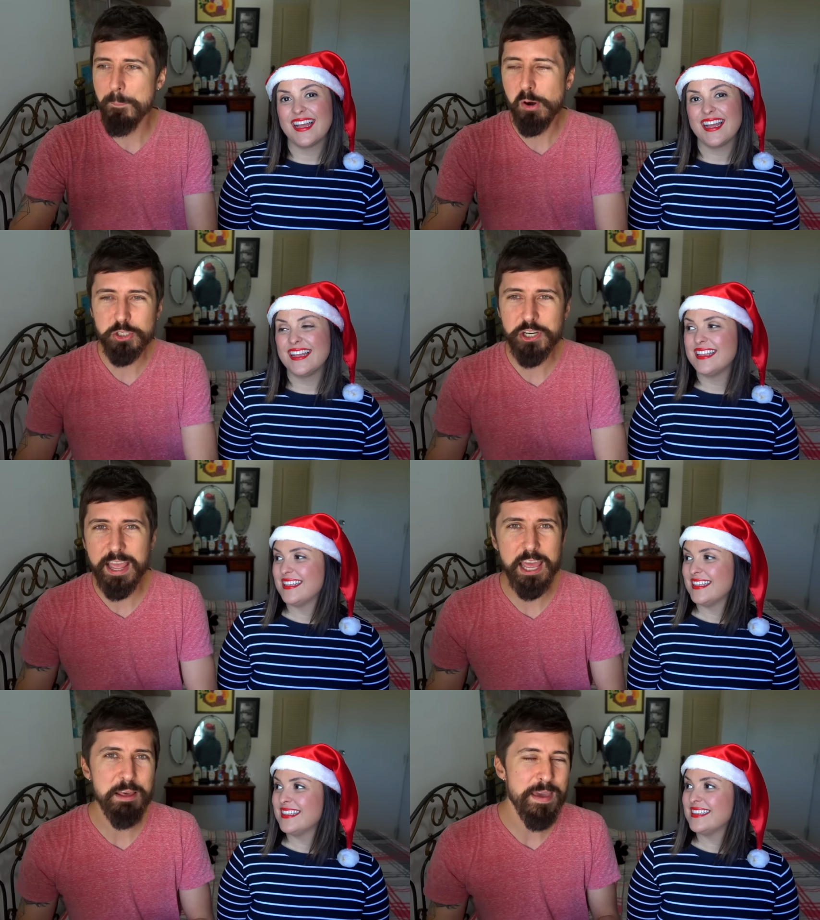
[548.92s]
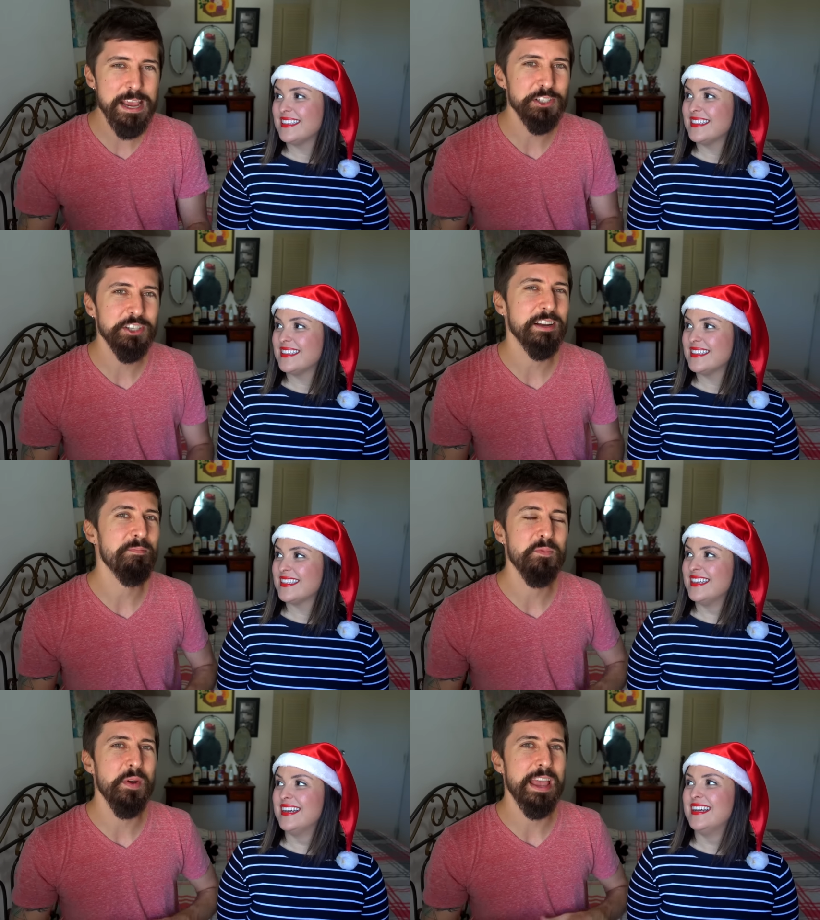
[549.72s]
Speaker 1: motion
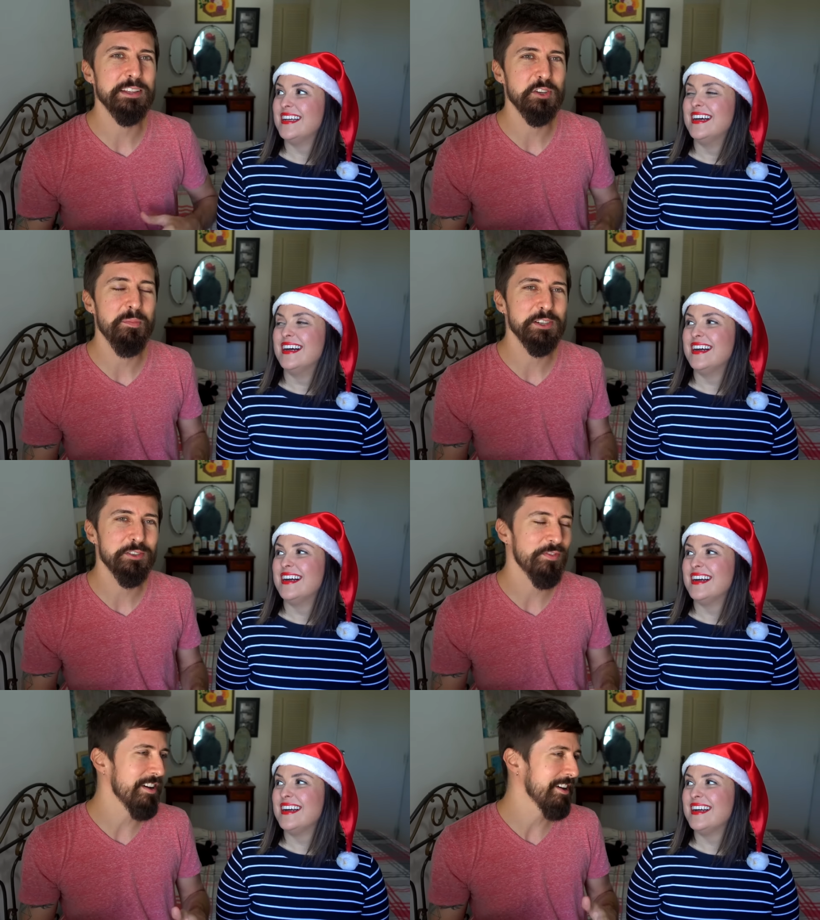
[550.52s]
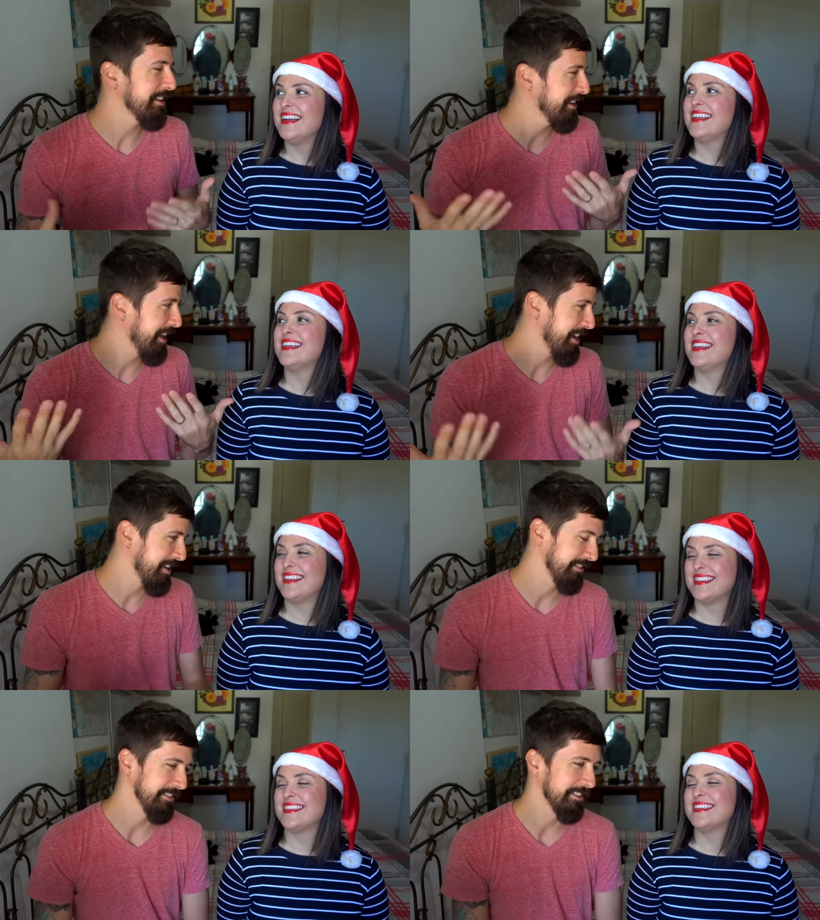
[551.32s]
animation. We had so much fun,
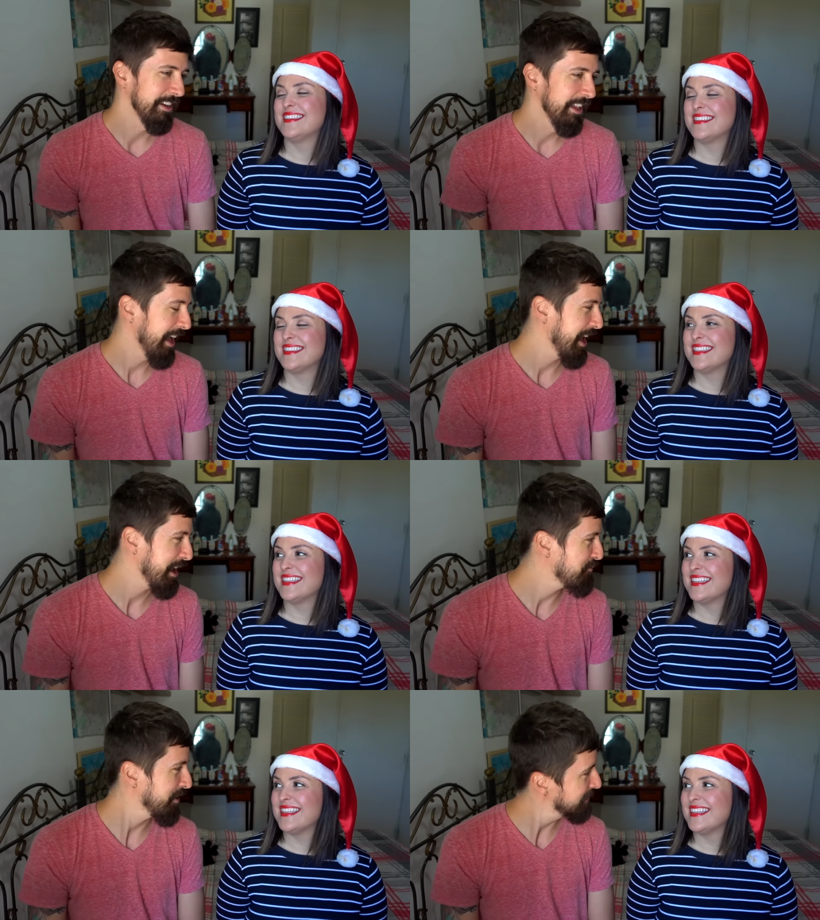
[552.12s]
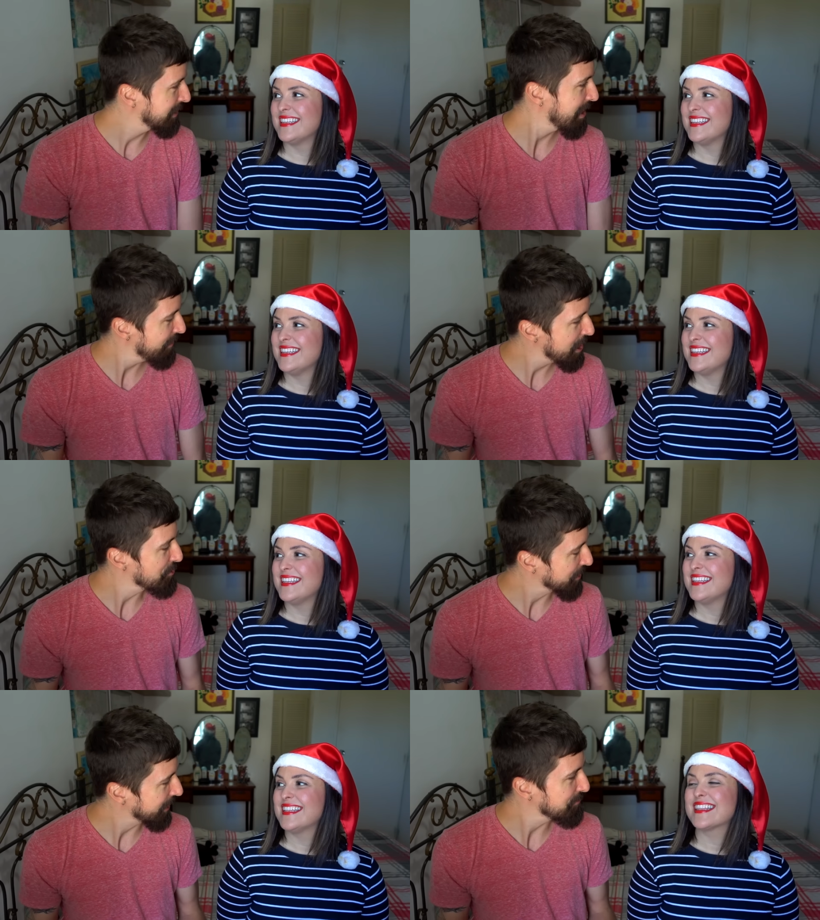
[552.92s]
and I want to see that
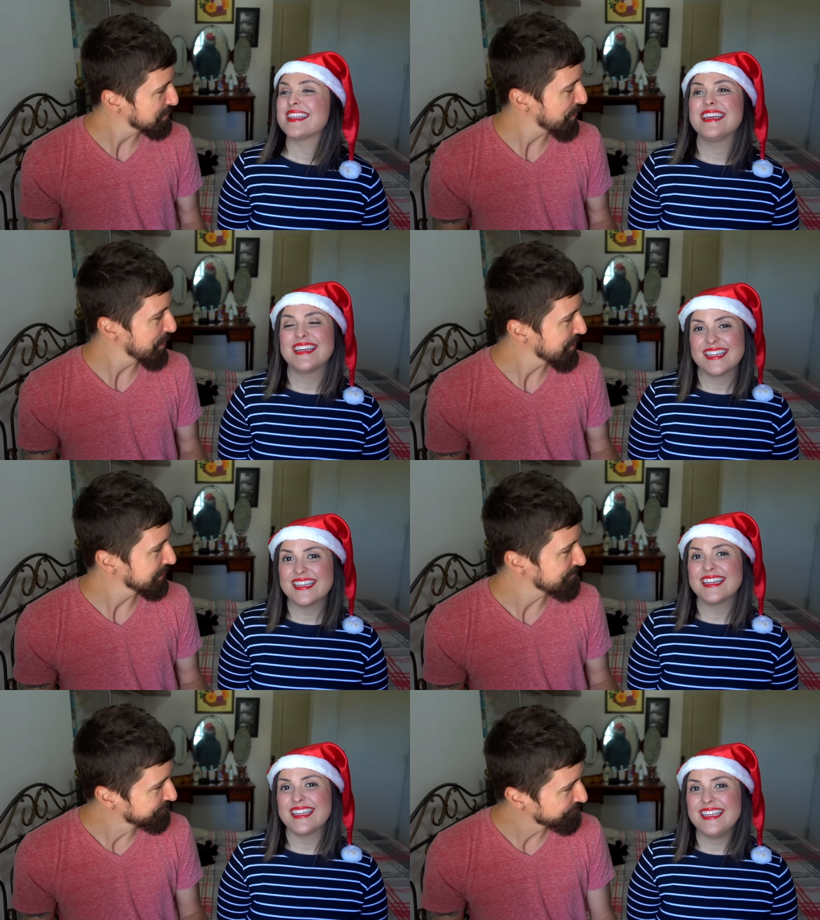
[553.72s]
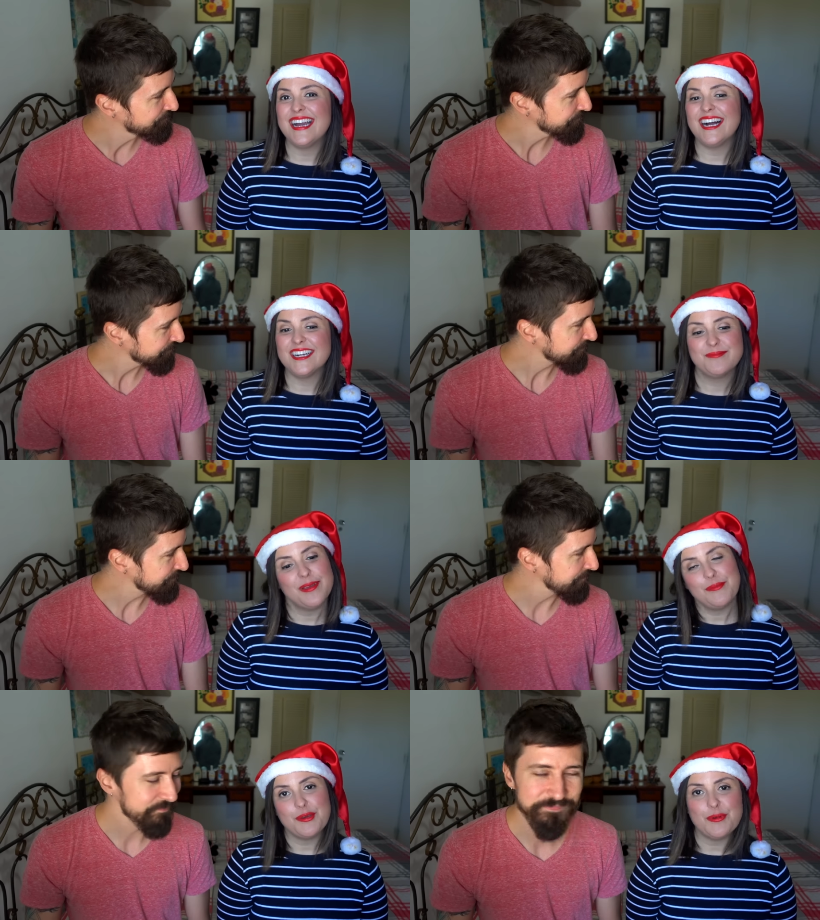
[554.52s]
video again. It was pretty awesome.
Speaker 2: Yeah,
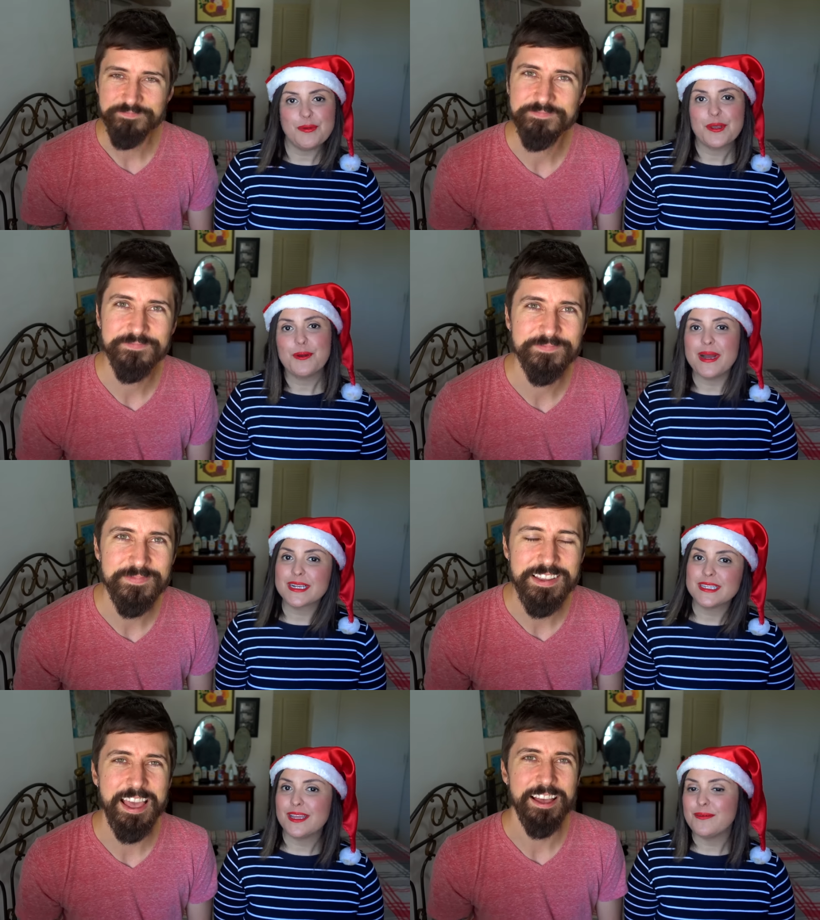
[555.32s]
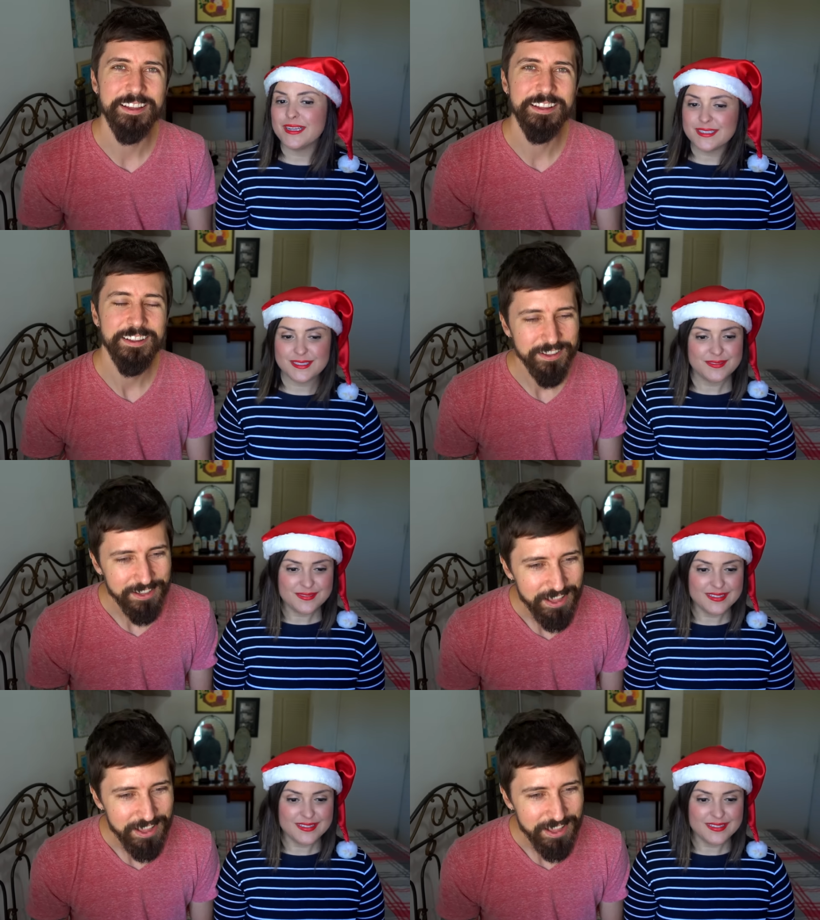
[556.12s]
maybe when we go back to yeah. the US.